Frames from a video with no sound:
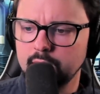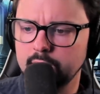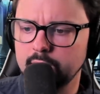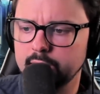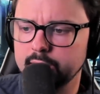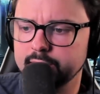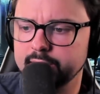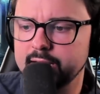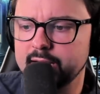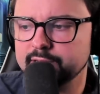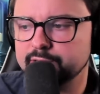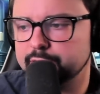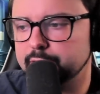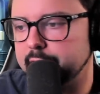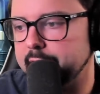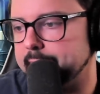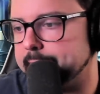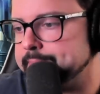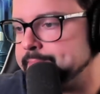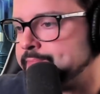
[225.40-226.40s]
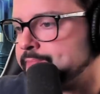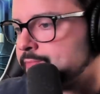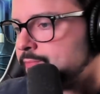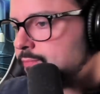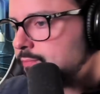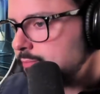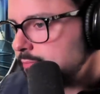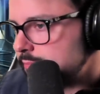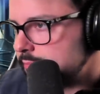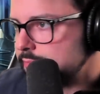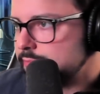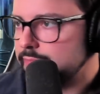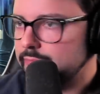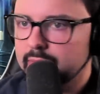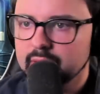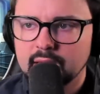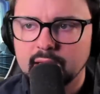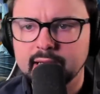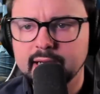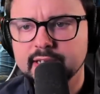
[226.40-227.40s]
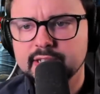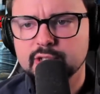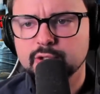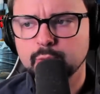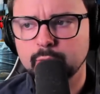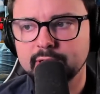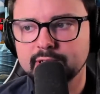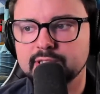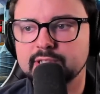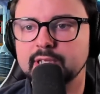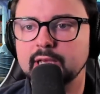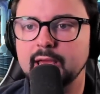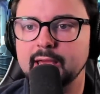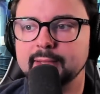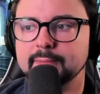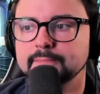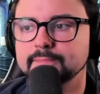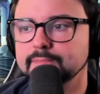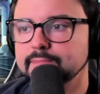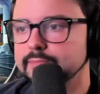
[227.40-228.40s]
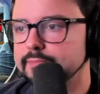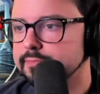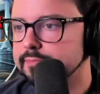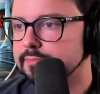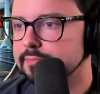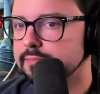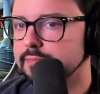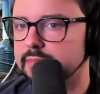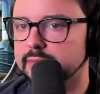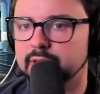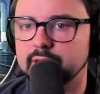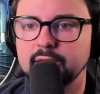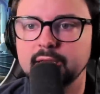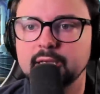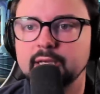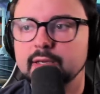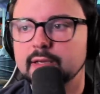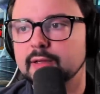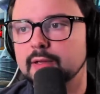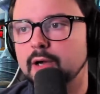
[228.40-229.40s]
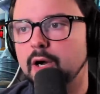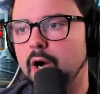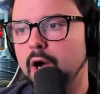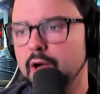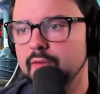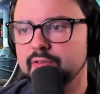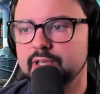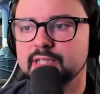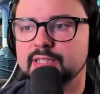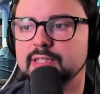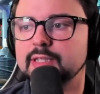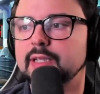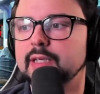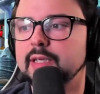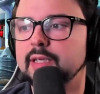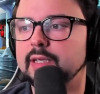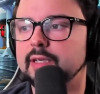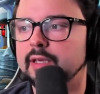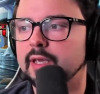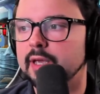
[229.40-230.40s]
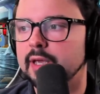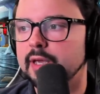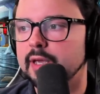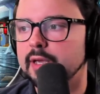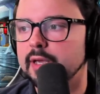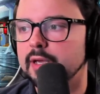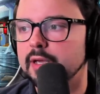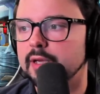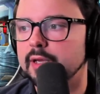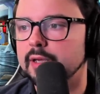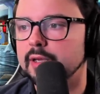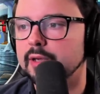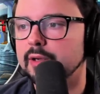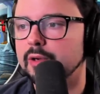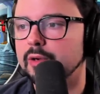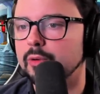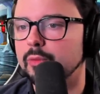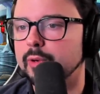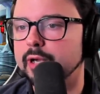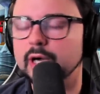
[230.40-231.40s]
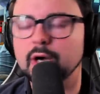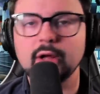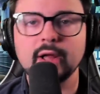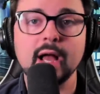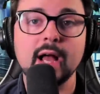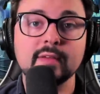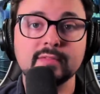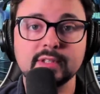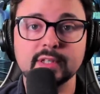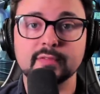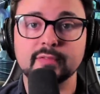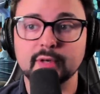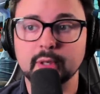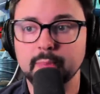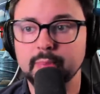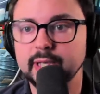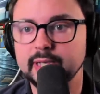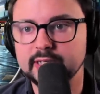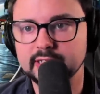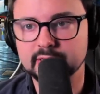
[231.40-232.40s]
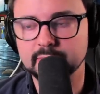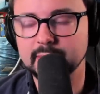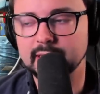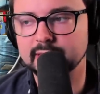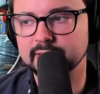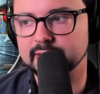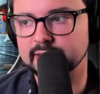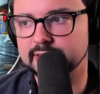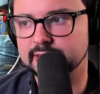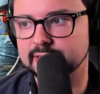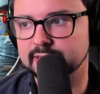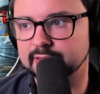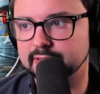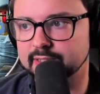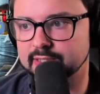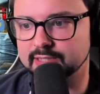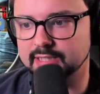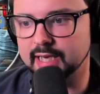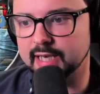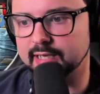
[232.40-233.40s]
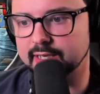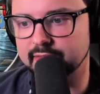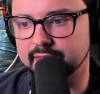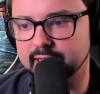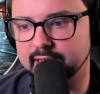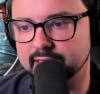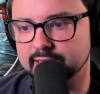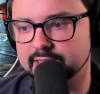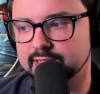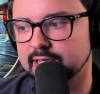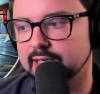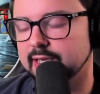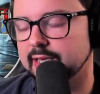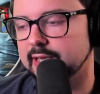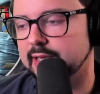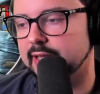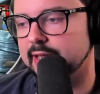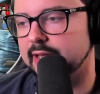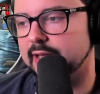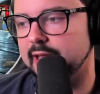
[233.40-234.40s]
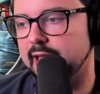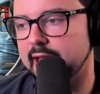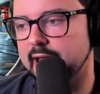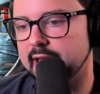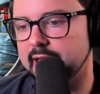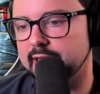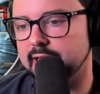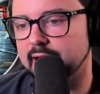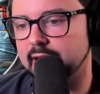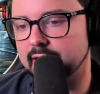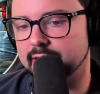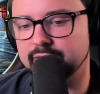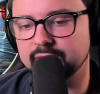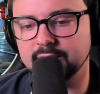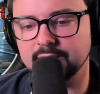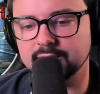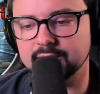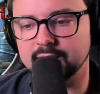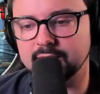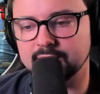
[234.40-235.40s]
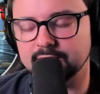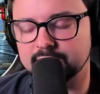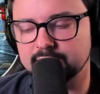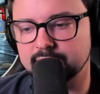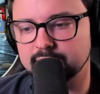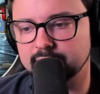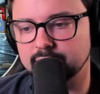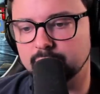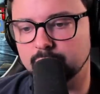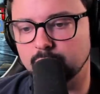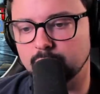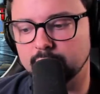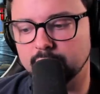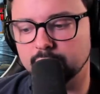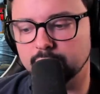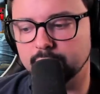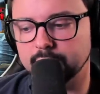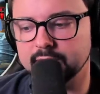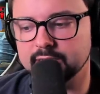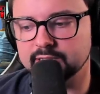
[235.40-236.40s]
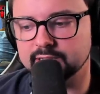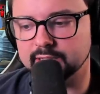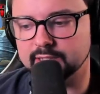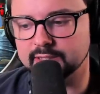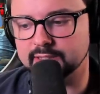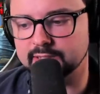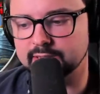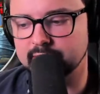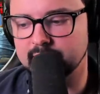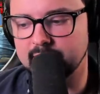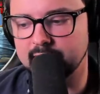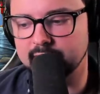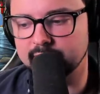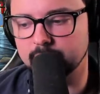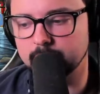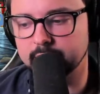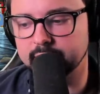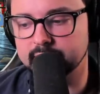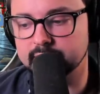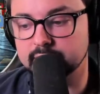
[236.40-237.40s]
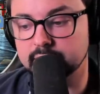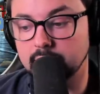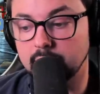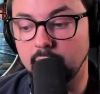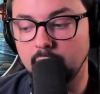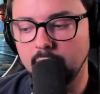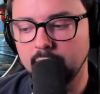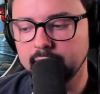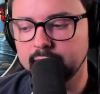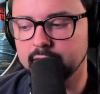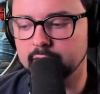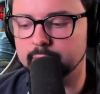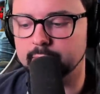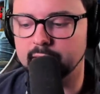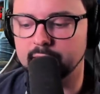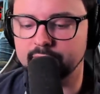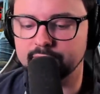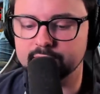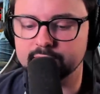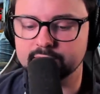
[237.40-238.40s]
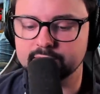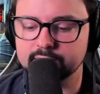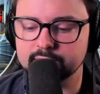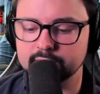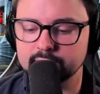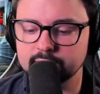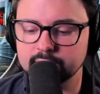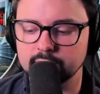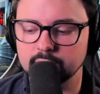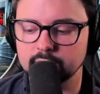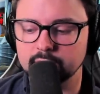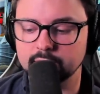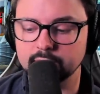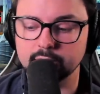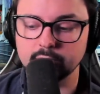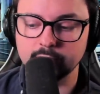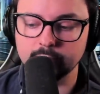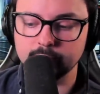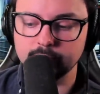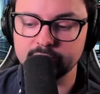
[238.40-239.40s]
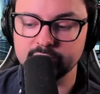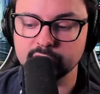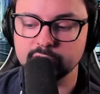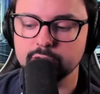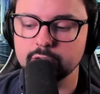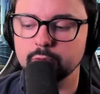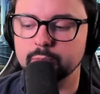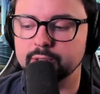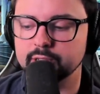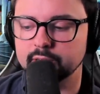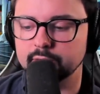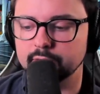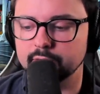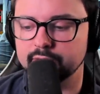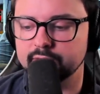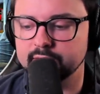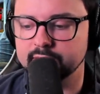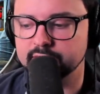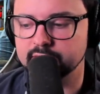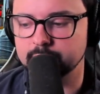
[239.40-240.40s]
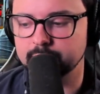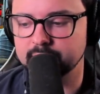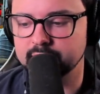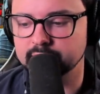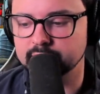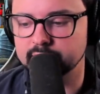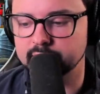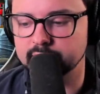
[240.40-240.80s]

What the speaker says: yesterday. And I just want to say, like, obviously, we all have different opinions about these kind of things. And I think that one of the reasons that everybody's talking about this, you know, these two particular things is because they're